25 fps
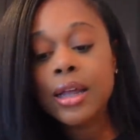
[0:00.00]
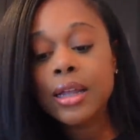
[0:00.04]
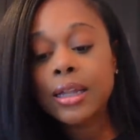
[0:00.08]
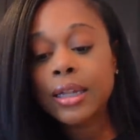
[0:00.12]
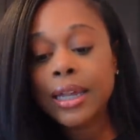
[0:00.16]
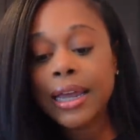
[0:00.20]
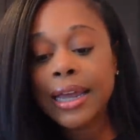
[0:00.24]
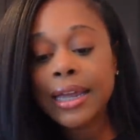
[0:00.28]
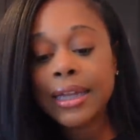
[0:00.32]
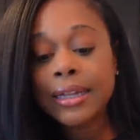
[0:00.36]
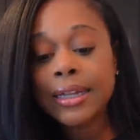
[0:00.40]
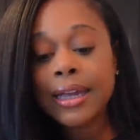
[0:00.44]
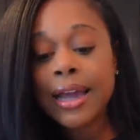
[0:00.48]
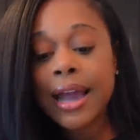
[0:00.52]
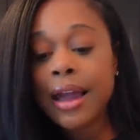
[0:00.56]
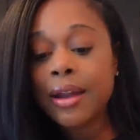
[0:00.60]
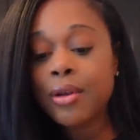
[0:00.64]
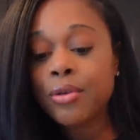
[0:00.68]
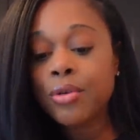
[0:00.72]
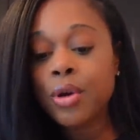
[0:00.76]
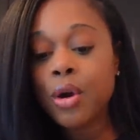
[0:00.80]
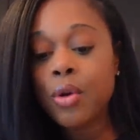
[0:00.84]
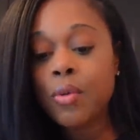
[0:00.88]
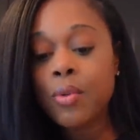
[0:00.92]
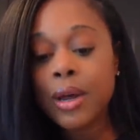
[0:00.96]
lately. I
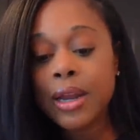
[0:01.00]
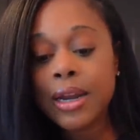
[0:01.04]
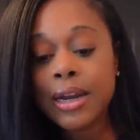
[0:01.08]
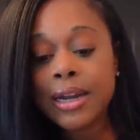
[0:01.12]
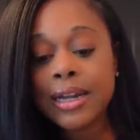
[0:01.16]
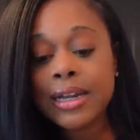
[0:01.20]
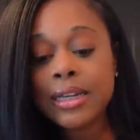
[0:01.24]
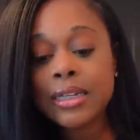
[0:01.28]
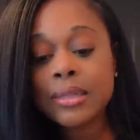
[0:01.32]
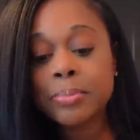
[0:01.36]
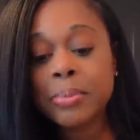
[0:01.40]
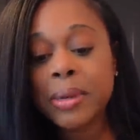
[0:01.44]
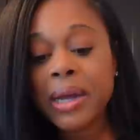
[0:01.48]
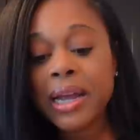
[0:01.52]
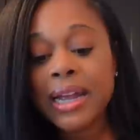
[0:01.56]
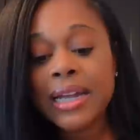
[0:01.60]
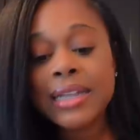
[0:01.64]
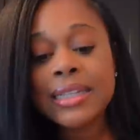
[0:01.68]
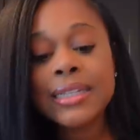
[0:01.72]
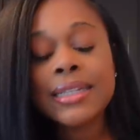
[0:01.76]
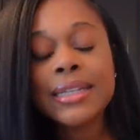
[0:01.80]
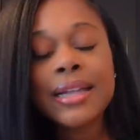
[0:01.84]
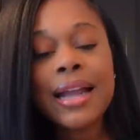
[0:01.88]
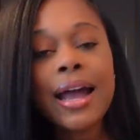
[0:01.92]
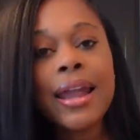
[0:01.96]
don't know what it is, but
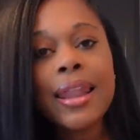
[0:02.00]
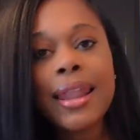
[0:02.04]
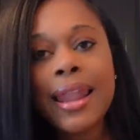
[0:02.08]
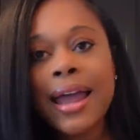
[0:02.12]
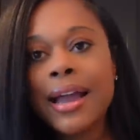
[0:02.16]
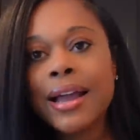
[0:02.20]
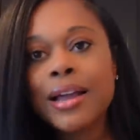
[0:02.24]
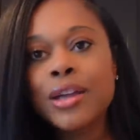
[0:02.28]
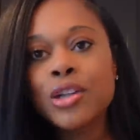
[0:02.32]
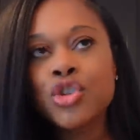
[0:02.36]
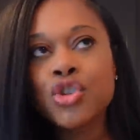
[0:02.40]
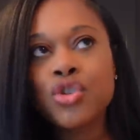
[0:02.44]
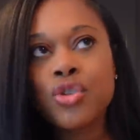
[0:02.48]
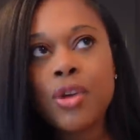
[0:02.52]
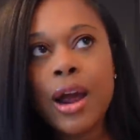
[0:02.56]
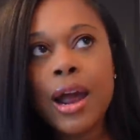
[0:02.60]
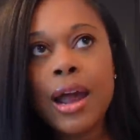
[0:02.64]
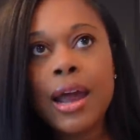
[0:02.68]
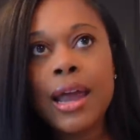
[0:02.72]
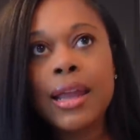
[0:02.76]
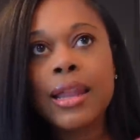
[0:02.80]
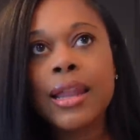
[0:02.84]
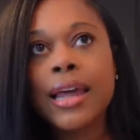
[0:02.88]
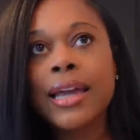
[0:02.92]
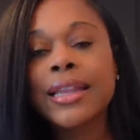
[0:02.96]
it's not like a
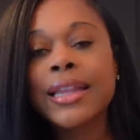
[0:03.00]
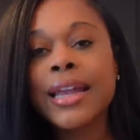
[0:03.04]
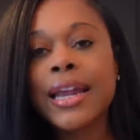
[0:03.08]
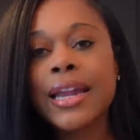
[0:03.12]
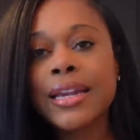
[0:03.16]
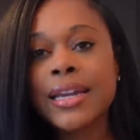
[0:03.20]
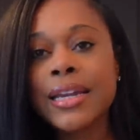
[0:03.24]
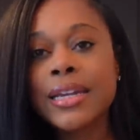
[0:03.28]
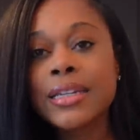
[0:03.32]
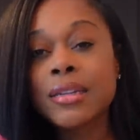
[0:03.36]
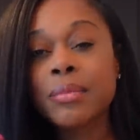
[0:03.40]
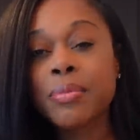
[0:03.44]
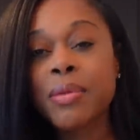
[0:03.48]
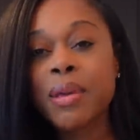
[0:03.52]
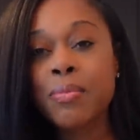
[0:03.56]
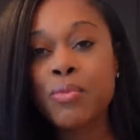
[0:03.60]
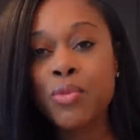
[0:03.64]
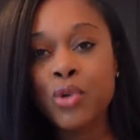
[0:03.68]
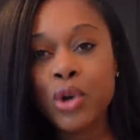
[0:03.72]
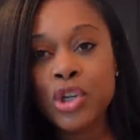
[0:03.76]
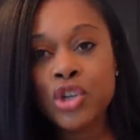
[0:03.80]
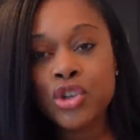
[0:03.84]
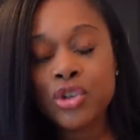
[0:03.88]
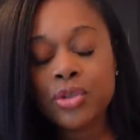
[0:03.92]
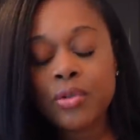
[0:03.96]
dry like they need to be
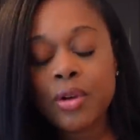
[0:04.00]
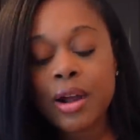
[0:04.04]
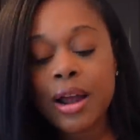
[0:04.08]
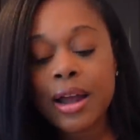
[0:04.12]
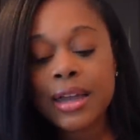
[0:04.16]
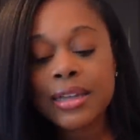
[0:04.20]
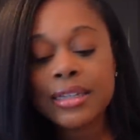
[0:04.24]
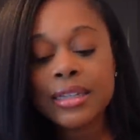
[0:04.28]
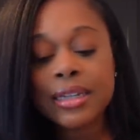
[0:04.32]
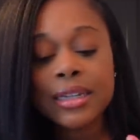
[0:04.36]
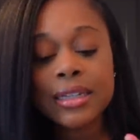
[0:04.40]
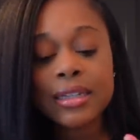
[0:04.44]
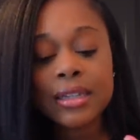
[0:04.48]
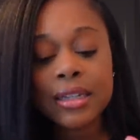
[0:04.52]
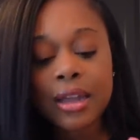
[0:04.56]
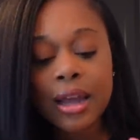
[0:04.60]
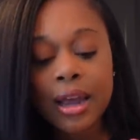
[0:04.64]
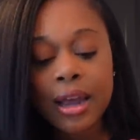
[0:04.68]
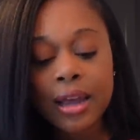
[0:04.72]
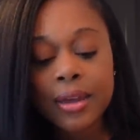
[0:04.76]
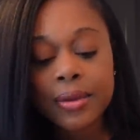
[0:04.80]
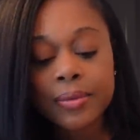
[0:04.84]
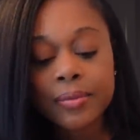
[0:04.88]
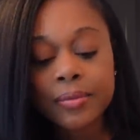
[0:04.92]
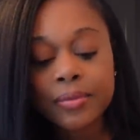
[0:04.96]
moisturized. It's
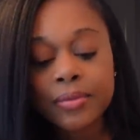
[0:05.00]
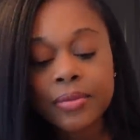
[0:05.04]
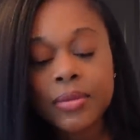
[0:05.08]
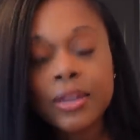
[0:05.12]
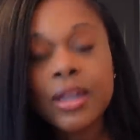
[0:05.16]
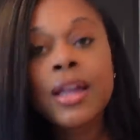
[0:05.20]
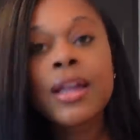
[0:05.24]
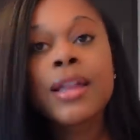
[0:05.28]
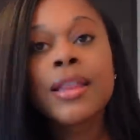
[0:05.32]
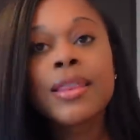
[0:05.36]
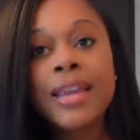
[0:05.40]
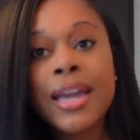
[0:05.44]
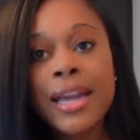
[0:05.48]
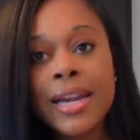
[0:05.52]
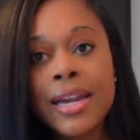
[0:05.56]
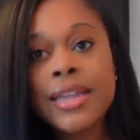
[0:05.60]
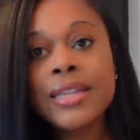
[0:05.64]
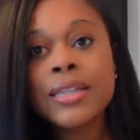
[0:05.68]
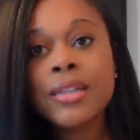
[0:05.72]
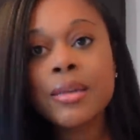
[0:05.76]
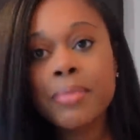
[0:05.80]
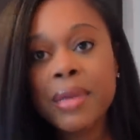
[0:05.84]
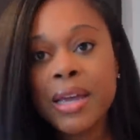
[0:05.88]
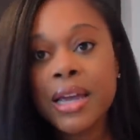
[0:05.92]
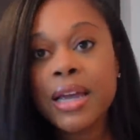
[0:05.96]
like they
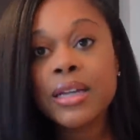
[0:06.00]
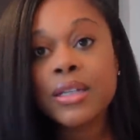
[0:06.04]
need to be